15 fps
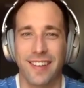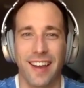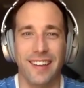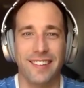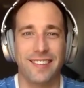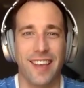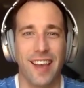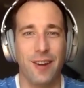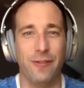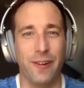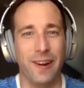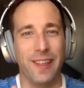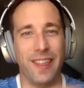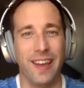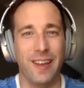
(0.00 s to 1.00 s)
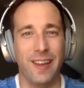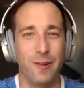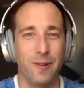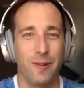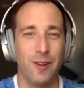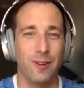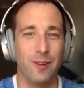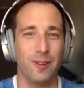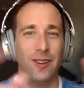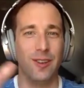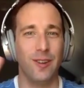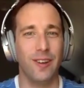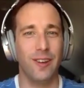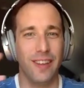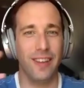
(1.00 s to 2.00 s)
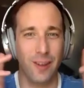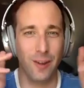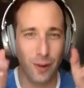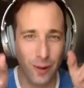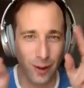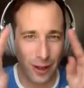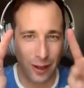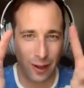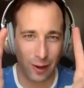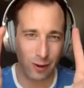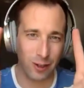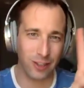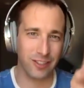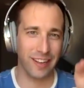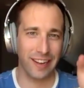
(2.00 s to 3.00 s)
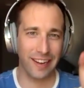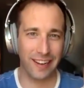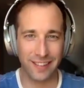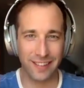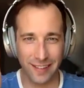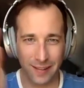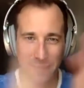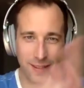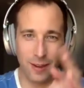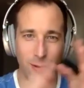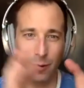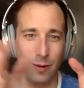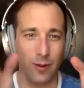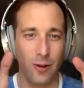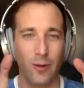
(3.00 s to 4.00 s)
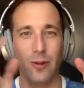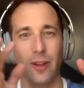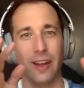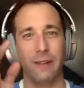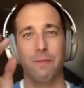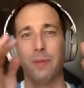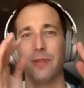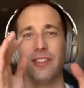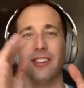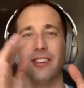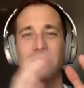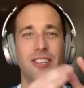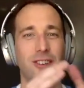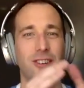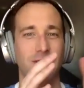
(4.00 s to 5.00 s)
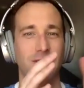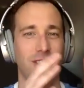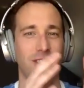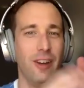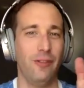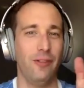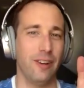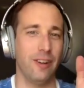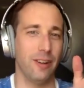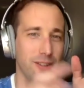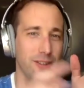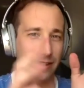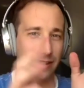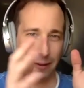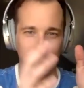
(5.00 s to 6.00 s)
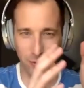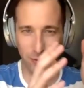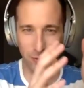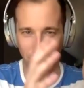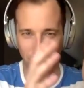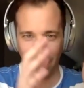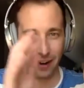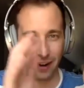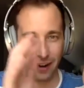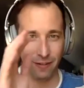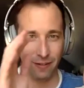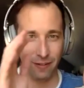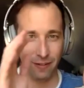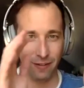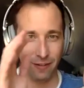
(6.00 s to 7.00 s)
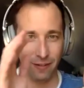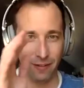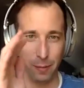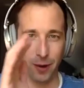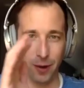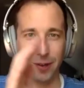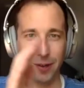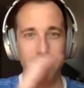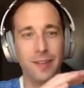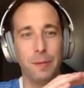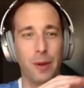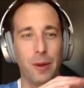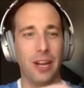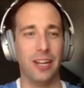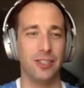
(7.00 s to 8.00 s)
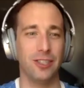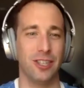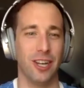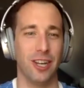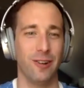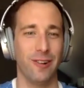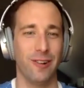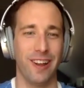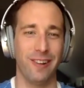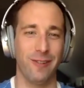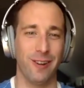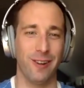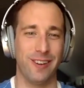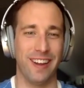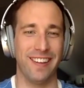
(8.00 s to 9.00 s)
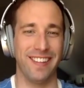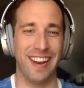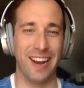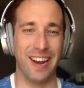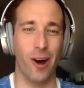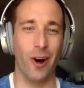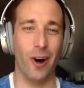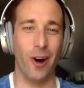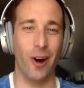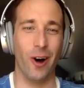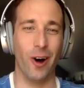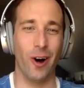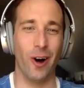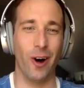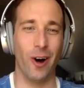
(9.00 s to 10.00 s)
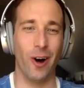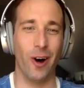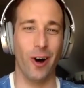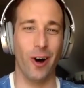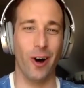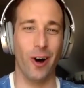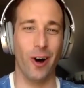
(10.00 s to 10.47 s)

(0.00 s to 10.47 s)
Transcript: It's kind of funny that you just like you like positioned yourself in a subset of books, but in general, I wrote down in all caps. I wrote,